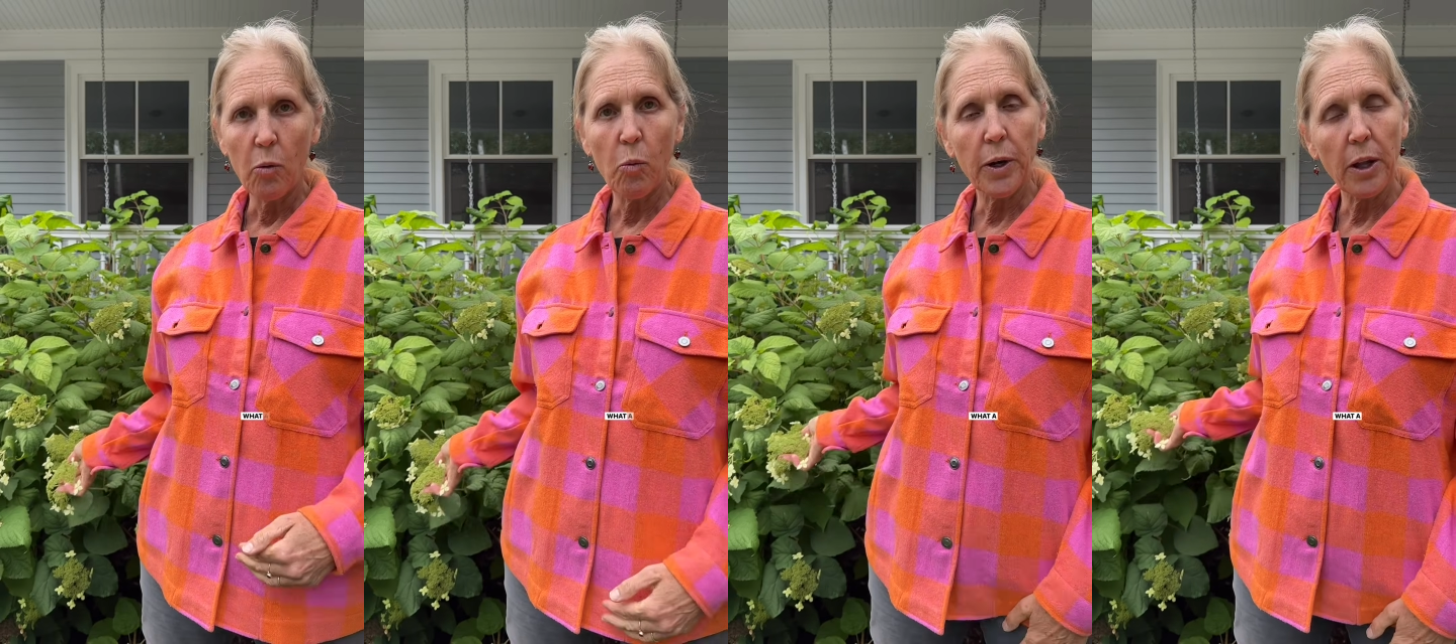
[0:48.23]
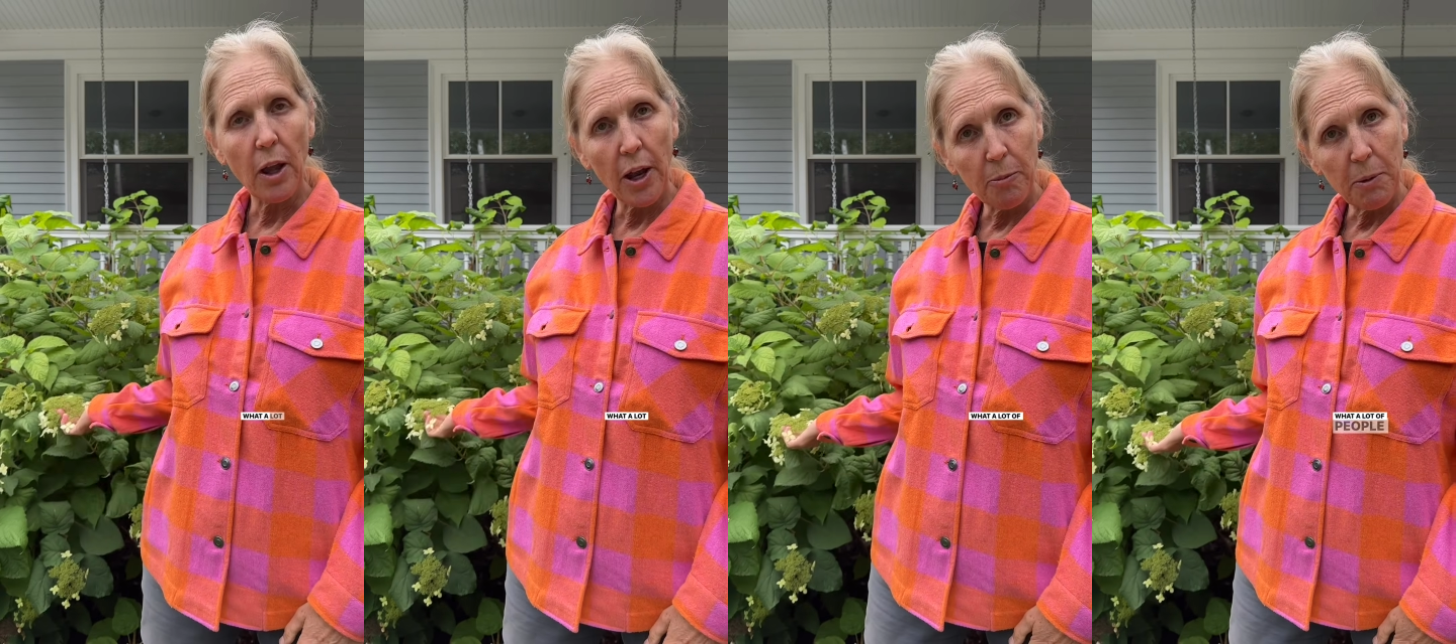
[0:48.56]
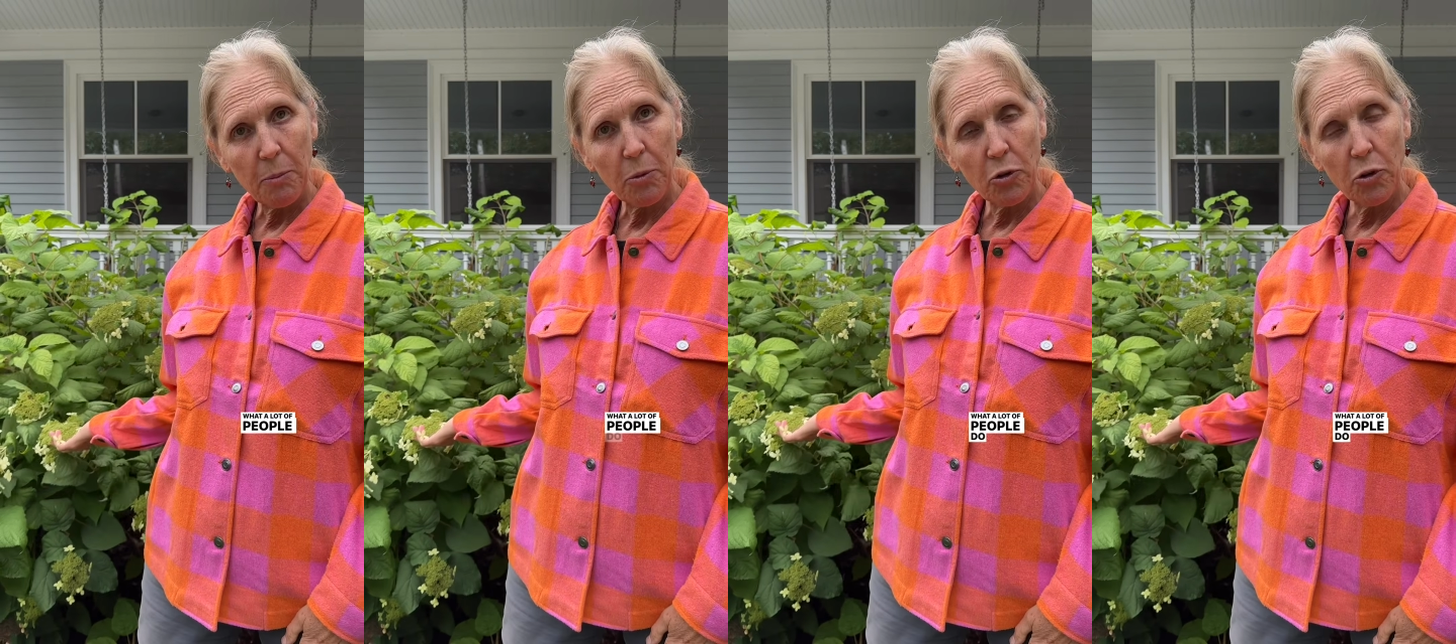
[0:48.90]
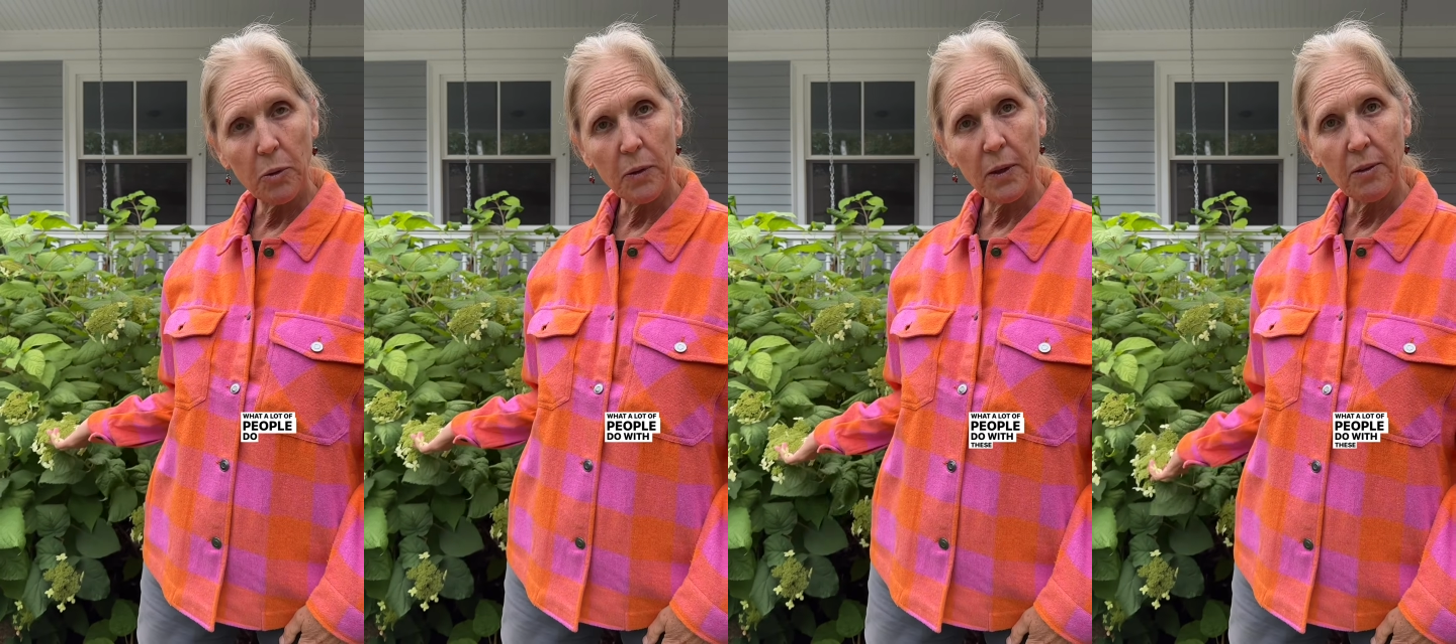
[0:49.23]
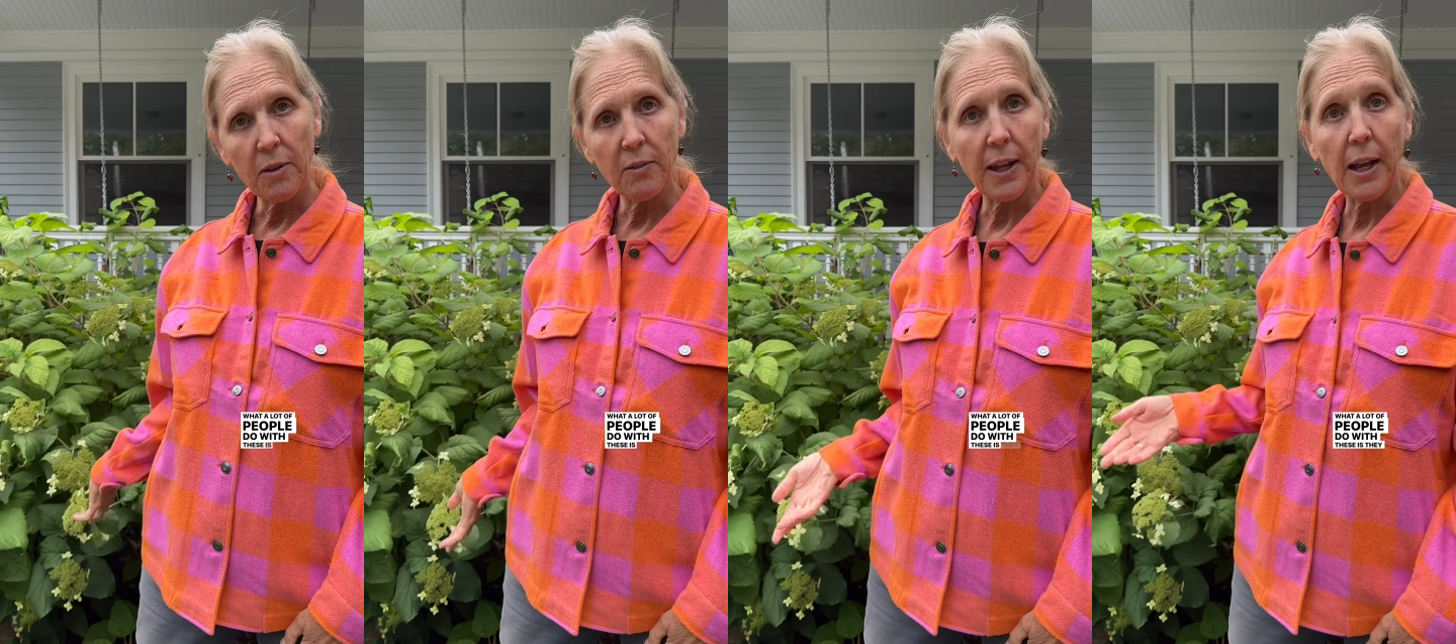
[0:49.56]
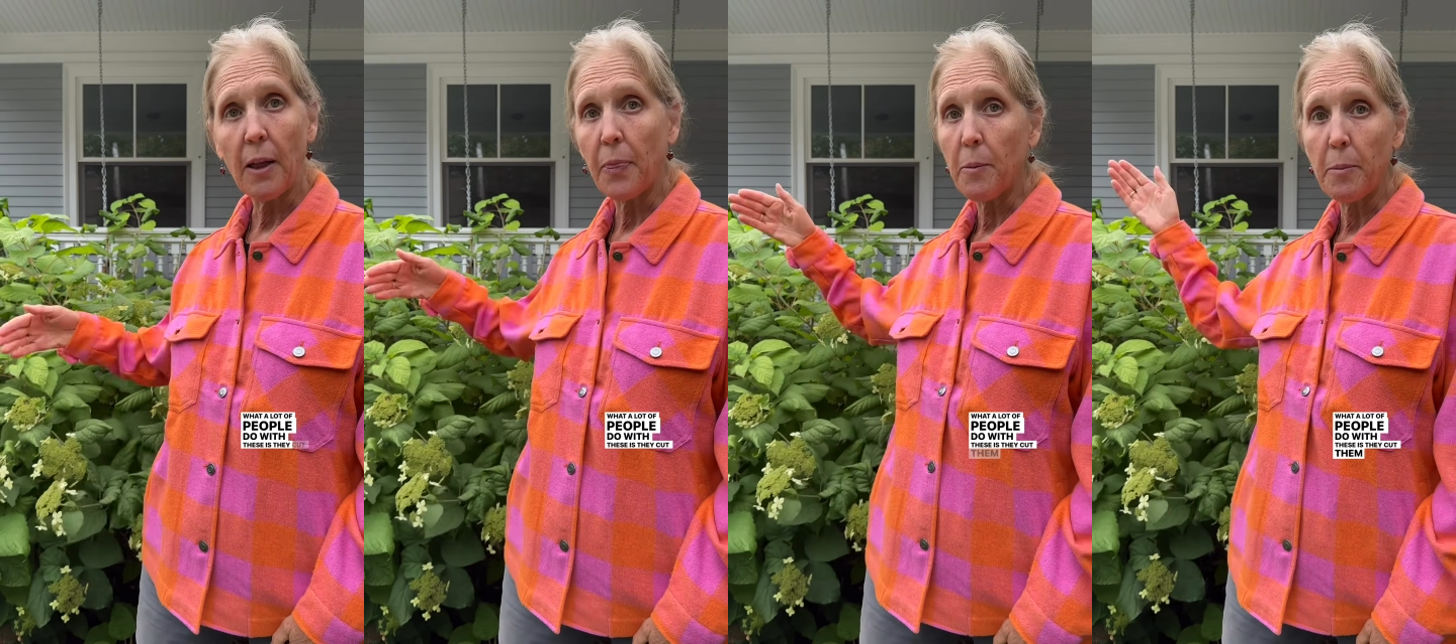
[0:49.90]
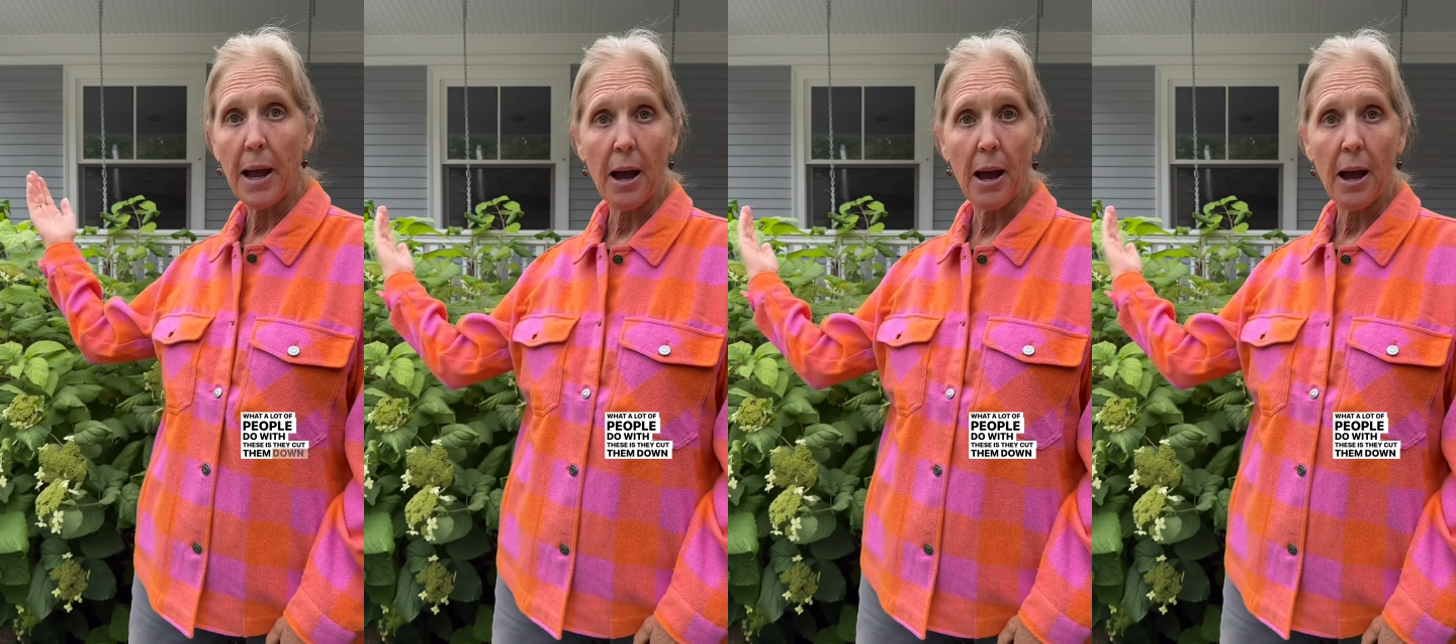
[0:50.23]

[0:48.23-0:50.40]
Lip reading: What a lot of people do with these is they cut them